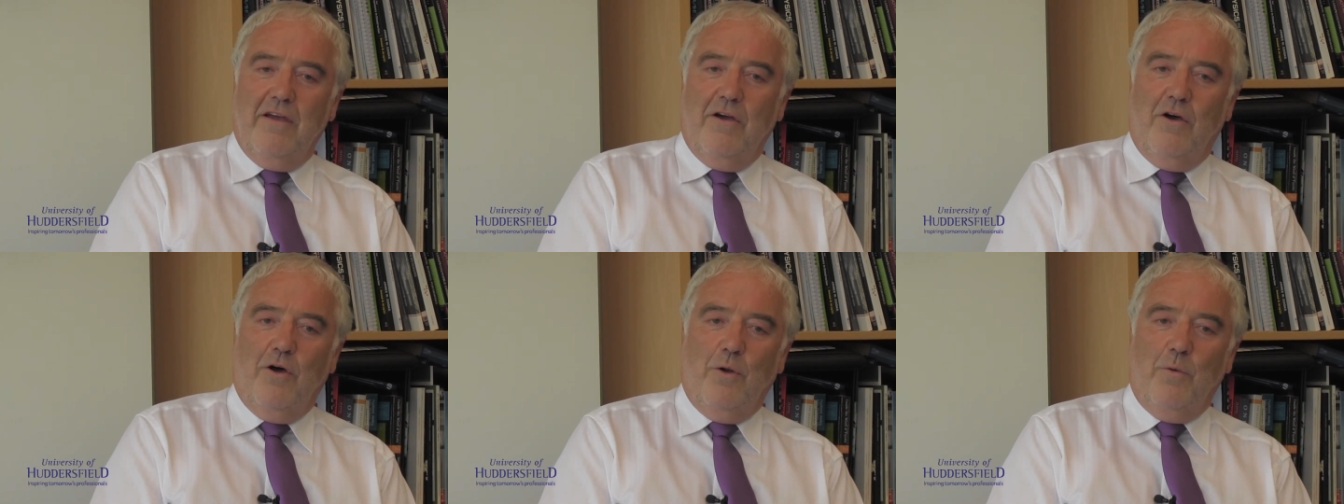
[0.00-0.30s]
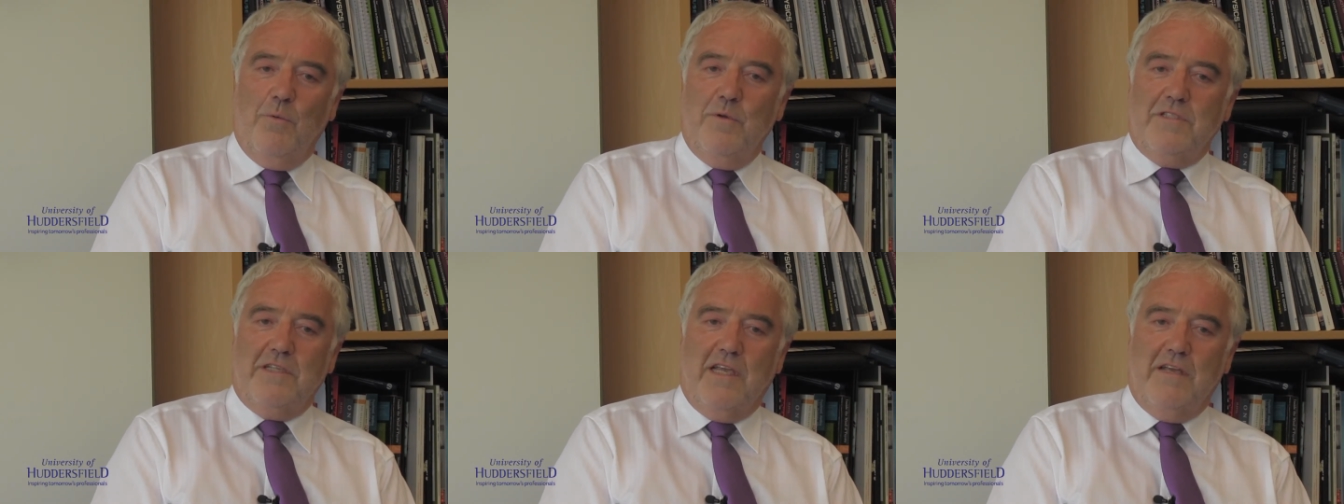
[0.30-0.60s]

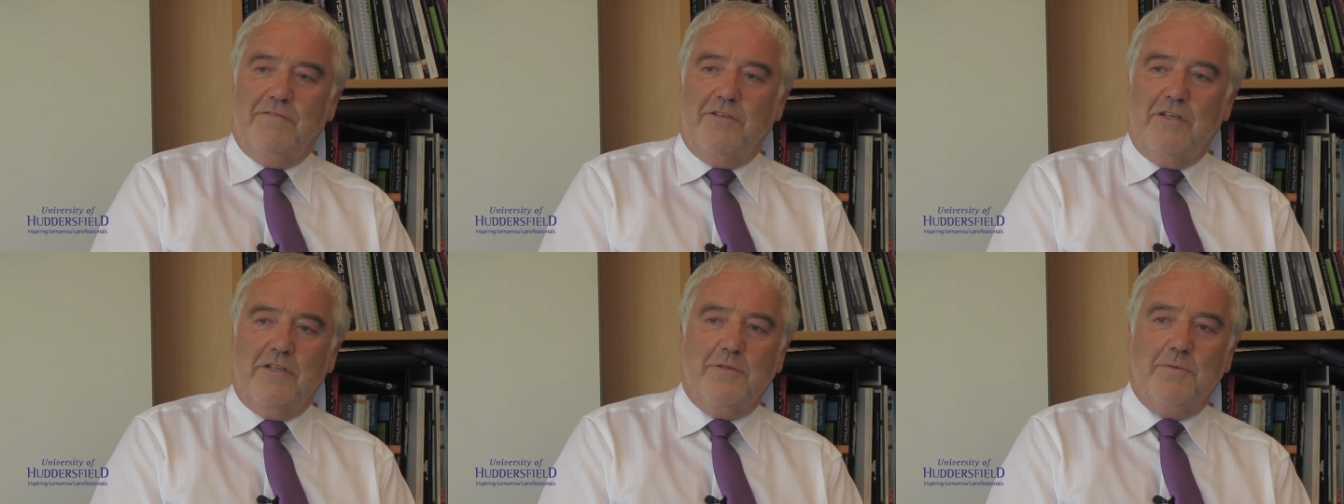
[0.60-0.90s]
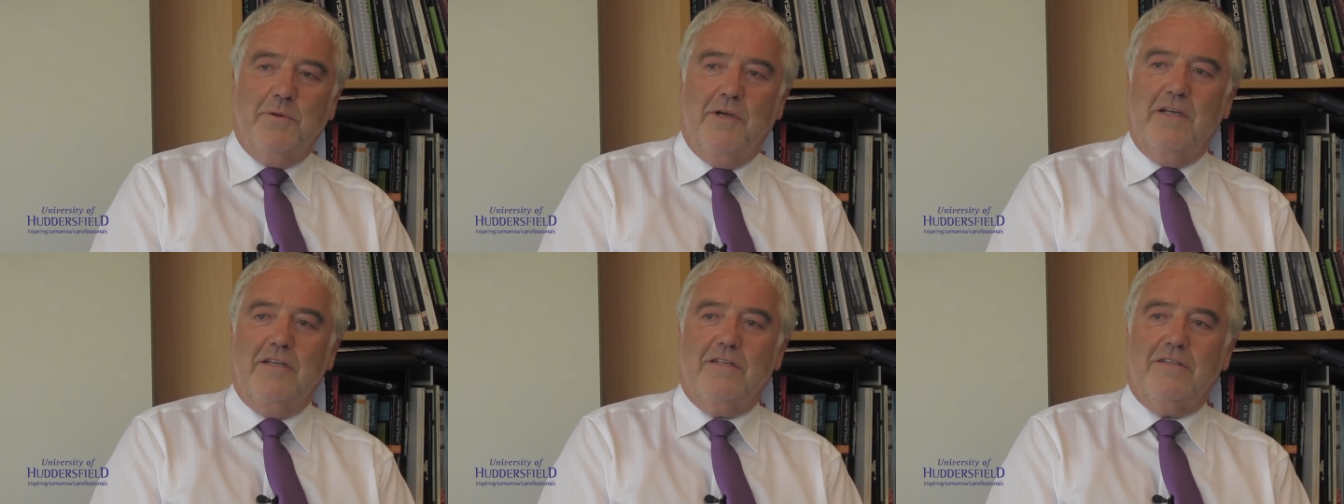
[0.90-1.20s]
always gives you
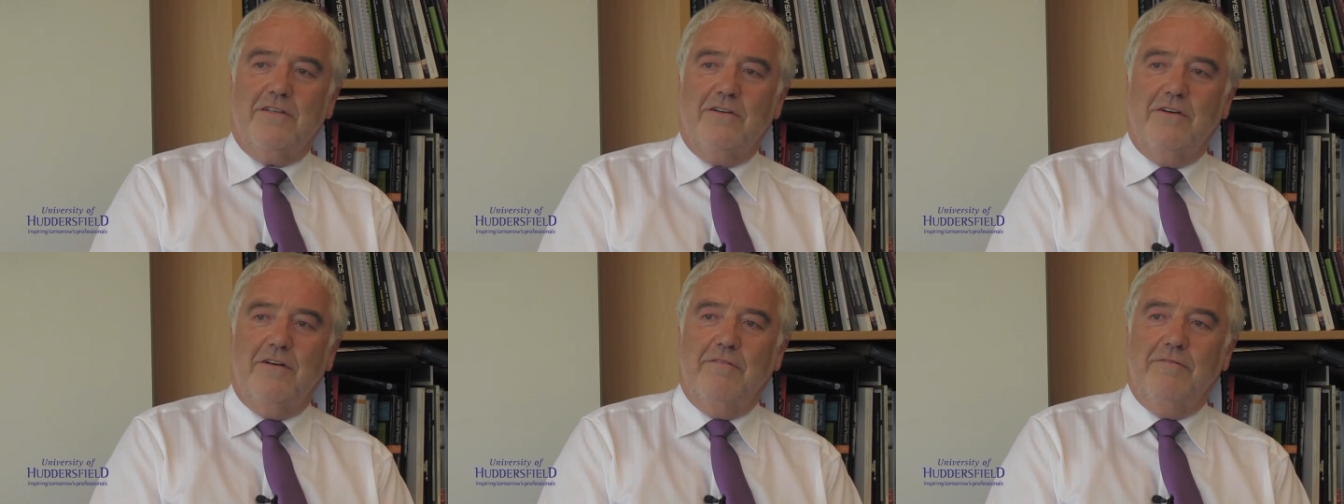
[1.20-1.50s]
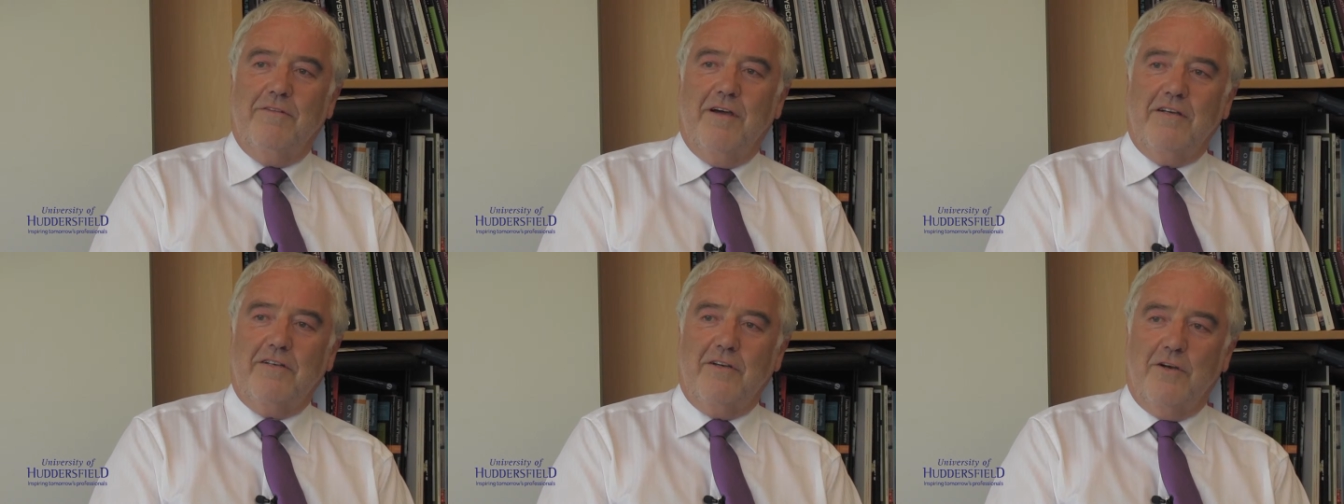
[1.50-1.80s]
sweets, or in
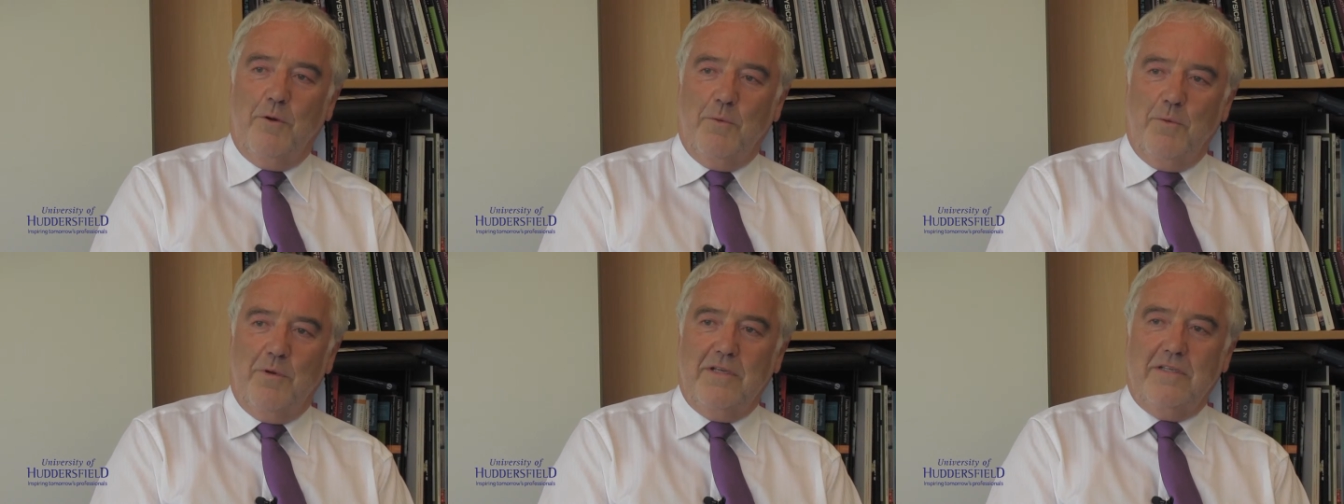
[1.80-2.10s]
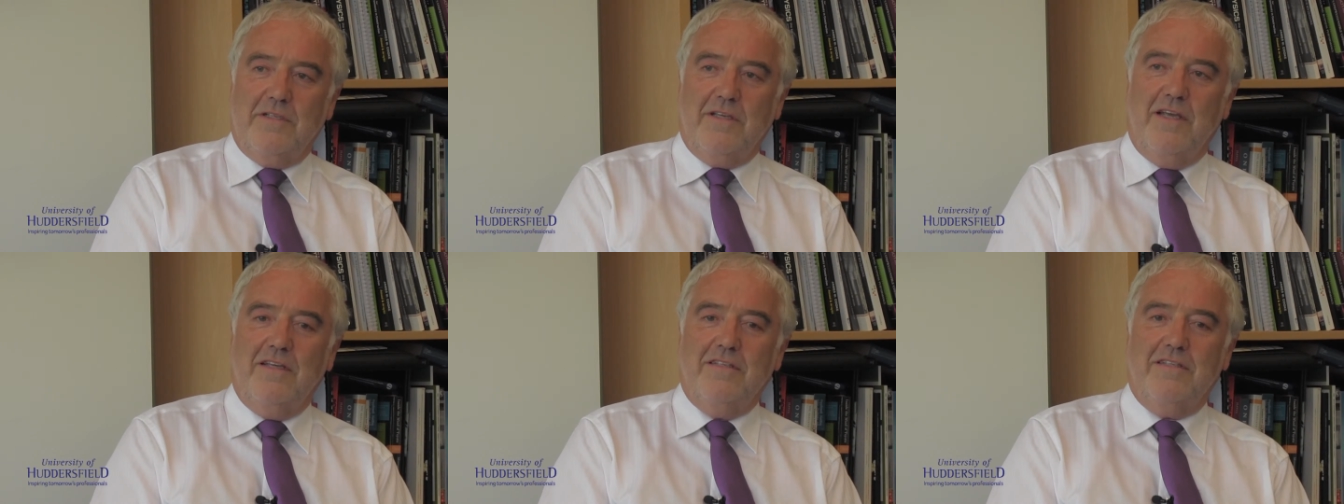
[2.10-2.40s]
fact
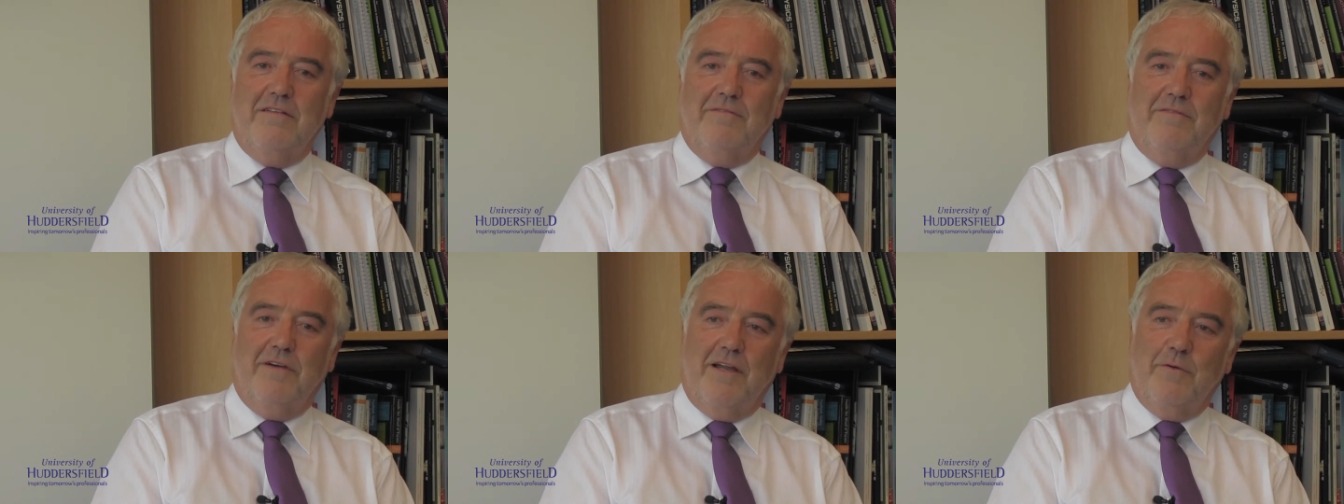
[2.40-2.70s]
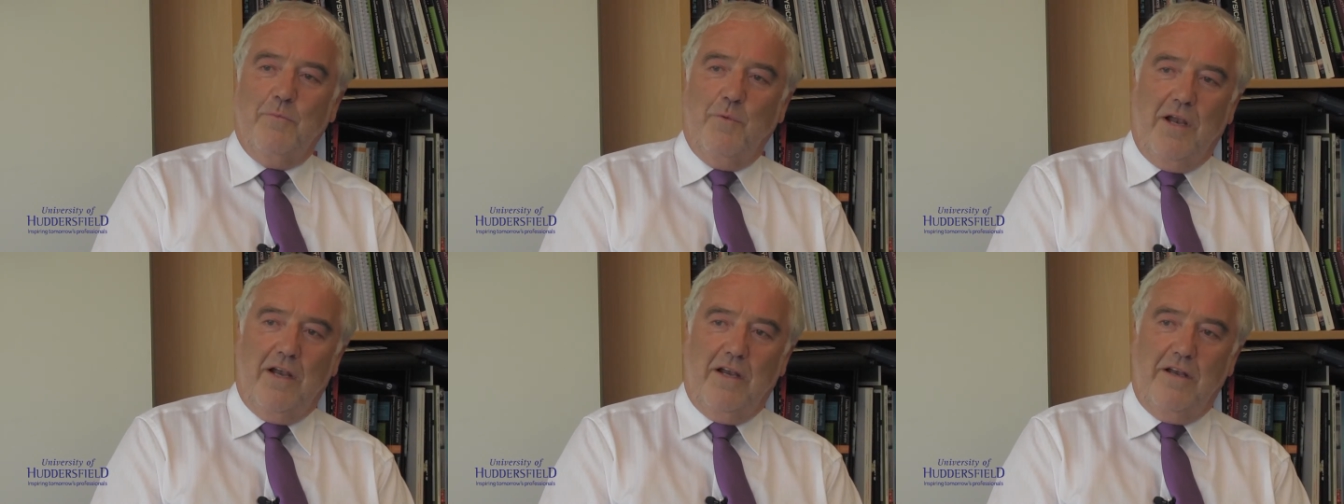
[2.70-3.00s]
always says, in
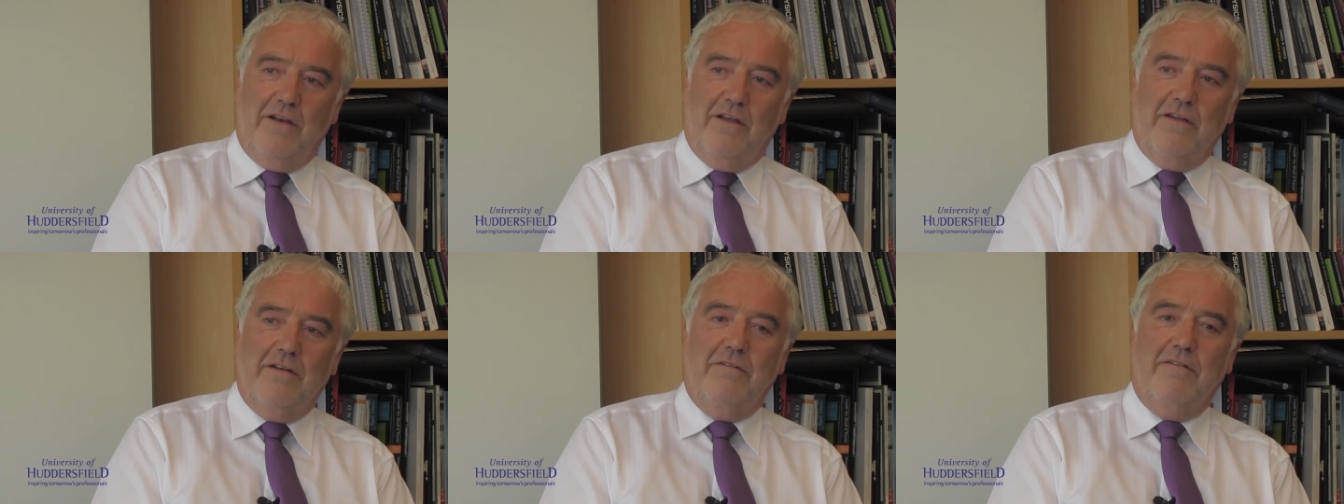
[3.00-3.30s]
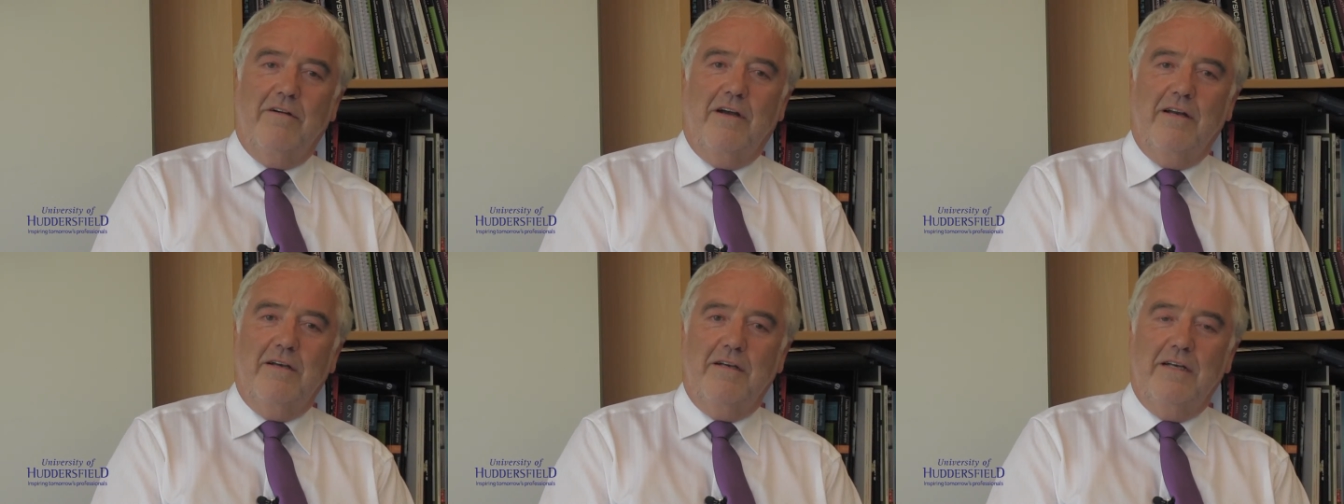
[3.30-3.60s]
fact, well done,
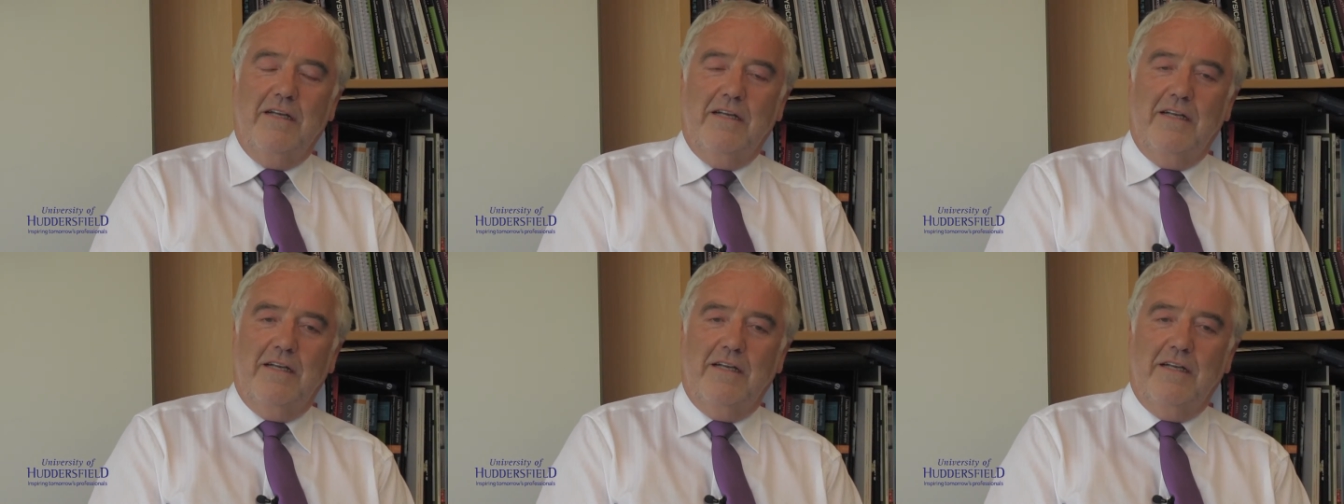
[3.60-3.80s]
right?